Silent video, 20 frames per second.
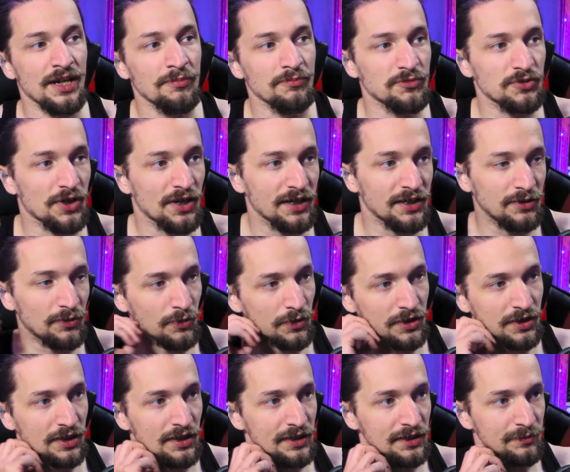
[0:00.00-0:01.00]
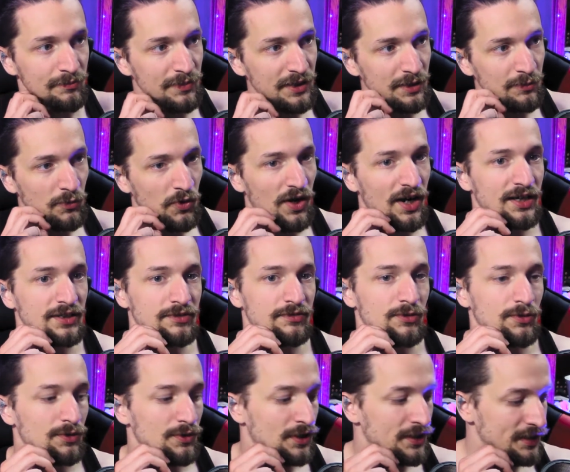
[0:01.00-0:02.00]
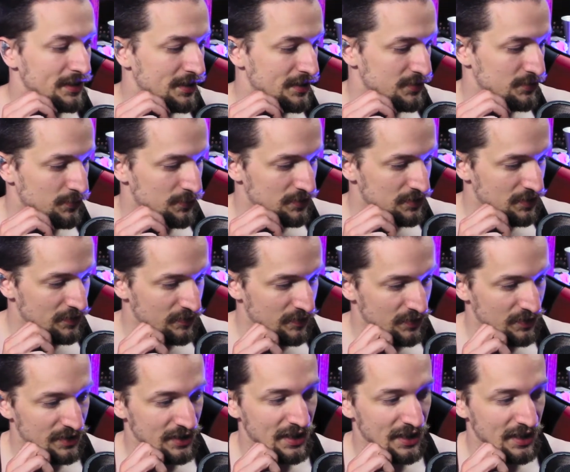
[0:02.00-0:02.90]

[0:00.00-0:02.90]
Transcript: I'm trying to work on being more active on the Discord server.